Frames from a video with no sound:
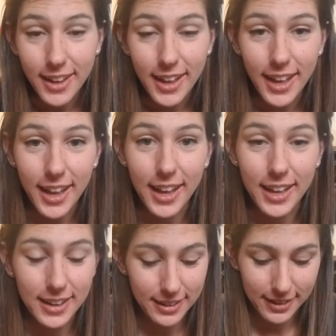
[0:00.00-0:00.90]

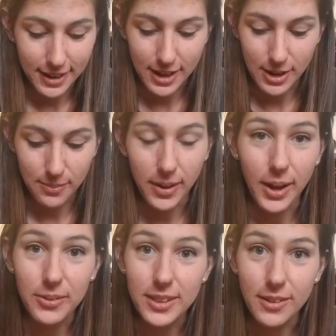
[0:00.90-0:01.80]
and I
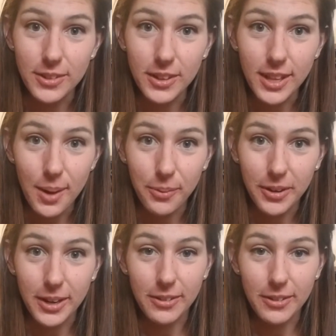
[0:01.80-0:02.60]
would love to collaborate with